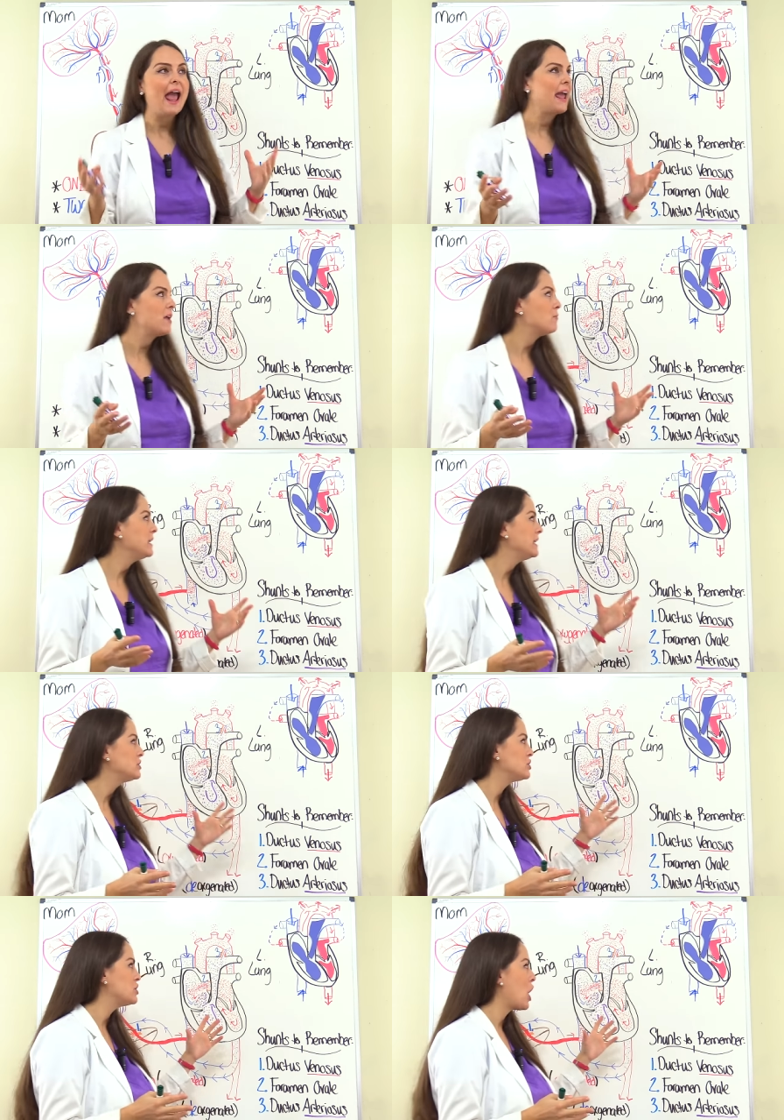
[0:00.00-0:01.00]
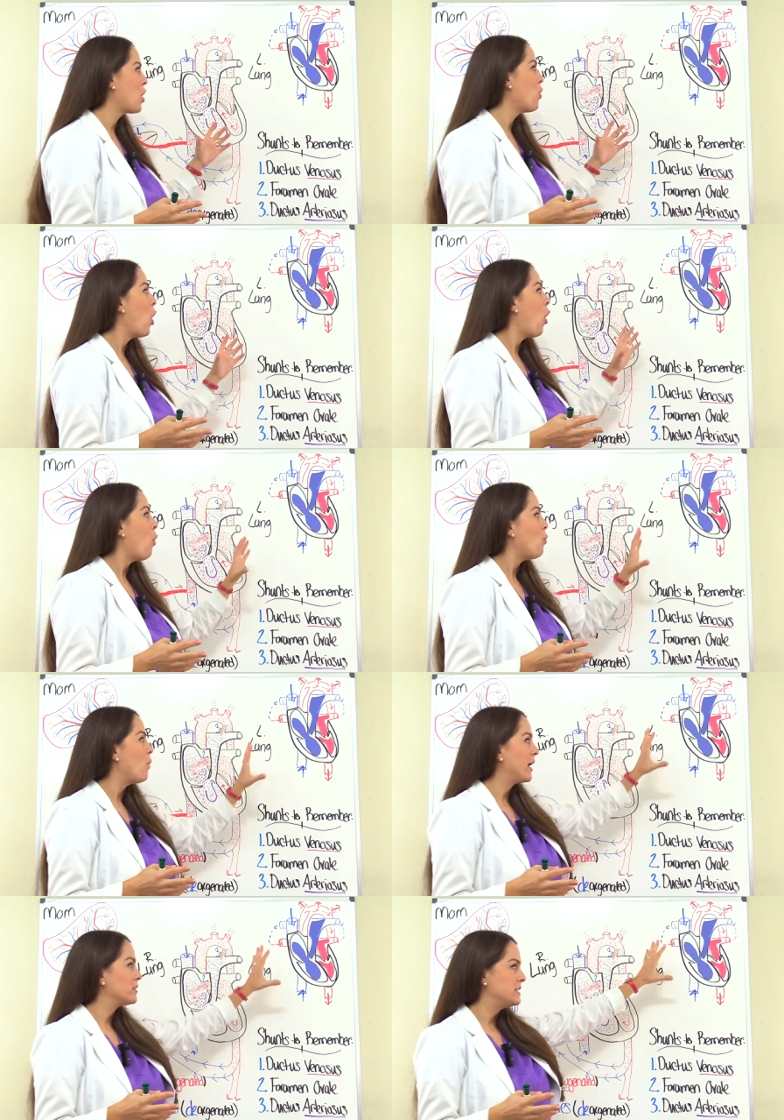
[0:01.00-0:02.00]
And we need to know
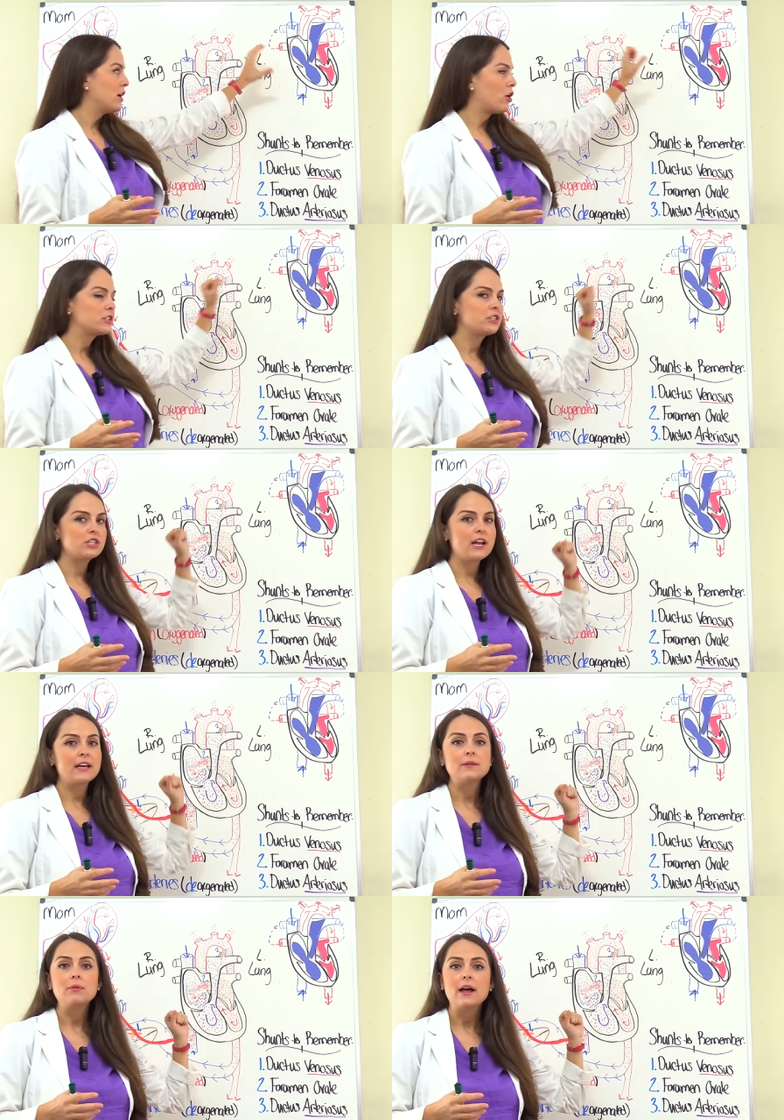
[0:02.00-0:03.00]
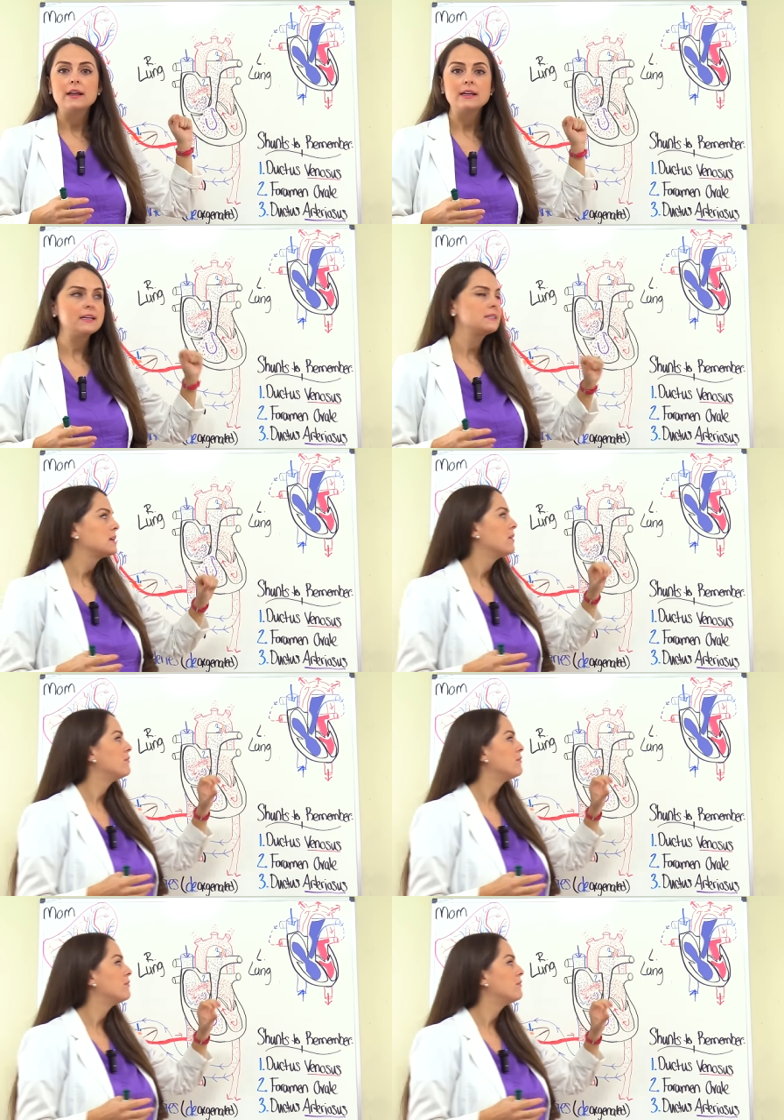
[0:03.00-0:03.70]
where deoxygenated blood is